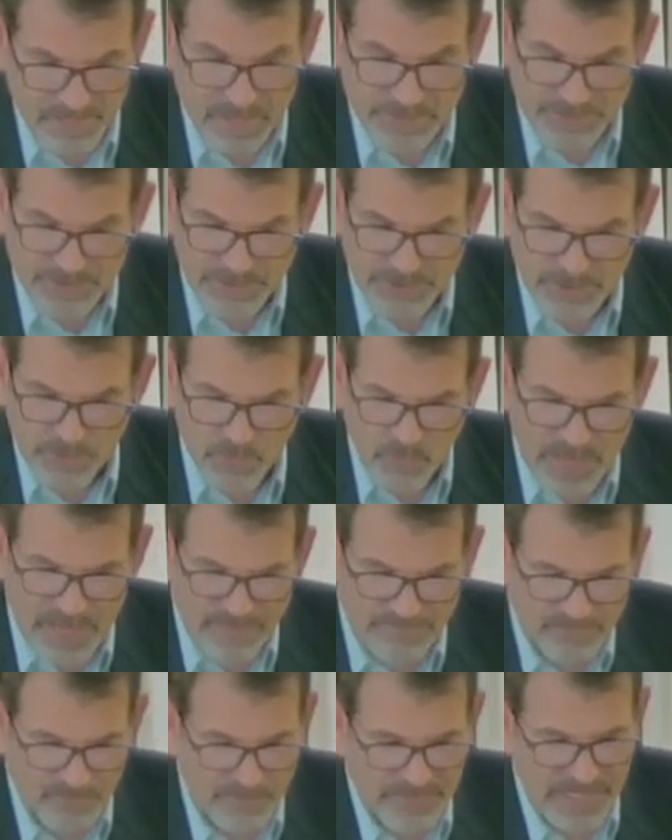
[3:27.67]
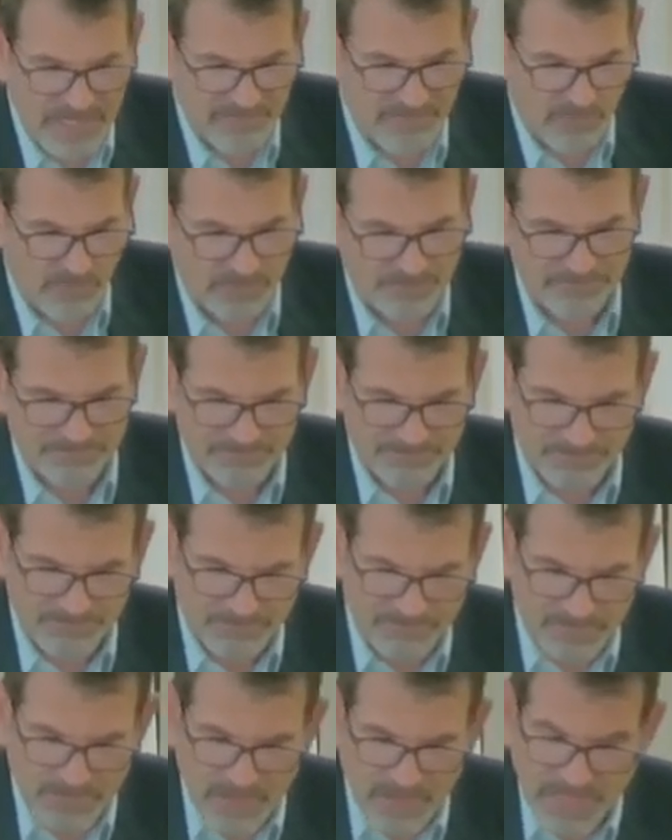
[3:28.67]
Turn away from evil
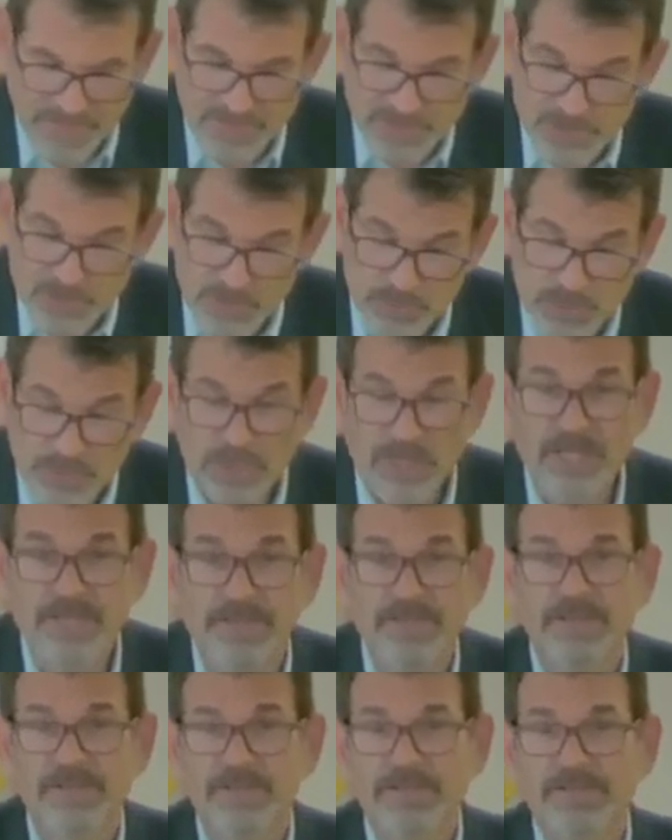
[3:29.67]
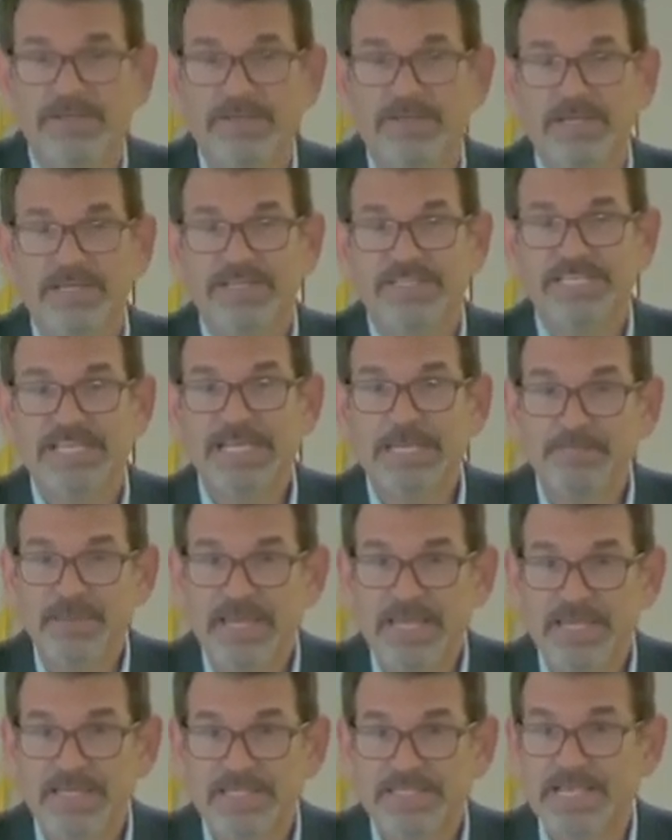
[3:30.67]
and do good. Seek
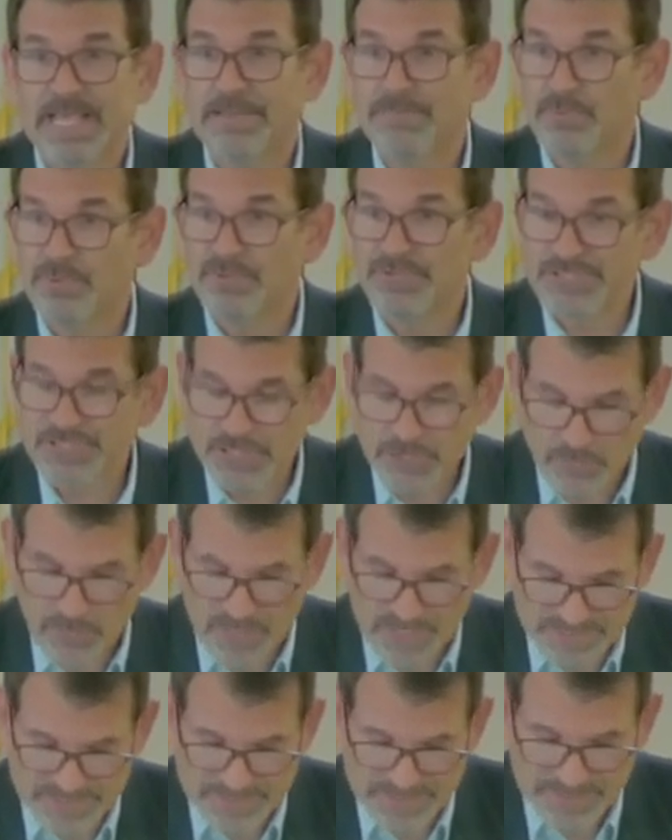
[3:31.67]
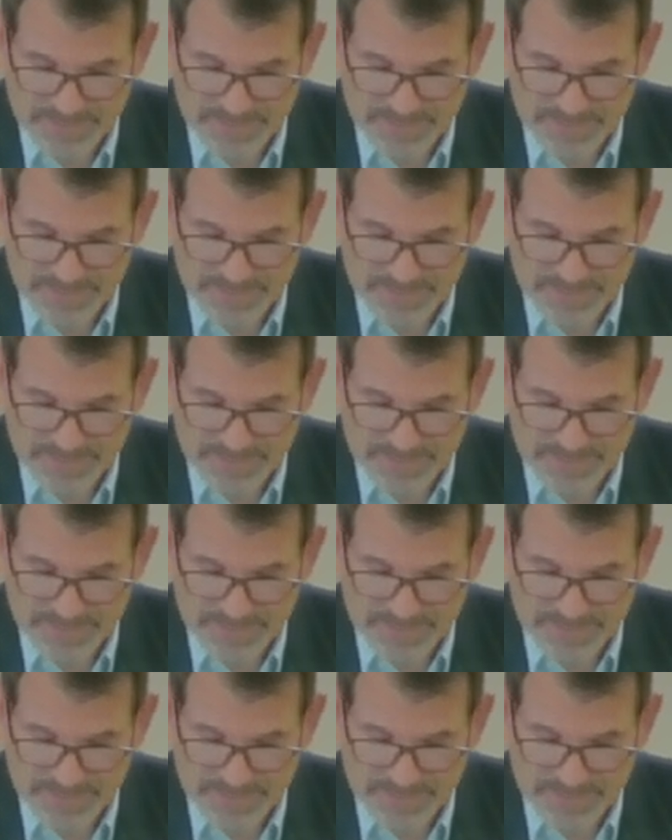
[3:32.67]
peace and pursue it.